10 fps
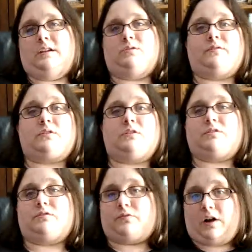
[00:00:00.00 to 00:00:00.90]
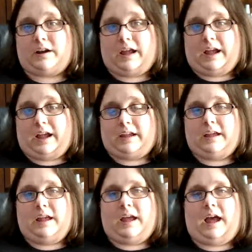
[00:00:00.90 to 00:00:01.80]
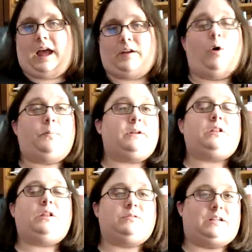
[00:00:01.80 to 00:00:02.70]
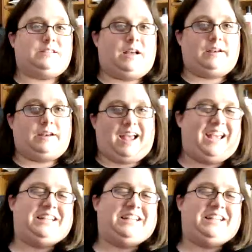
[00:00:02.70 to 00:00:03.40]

12 to close on Friday, and open to close on Sunday.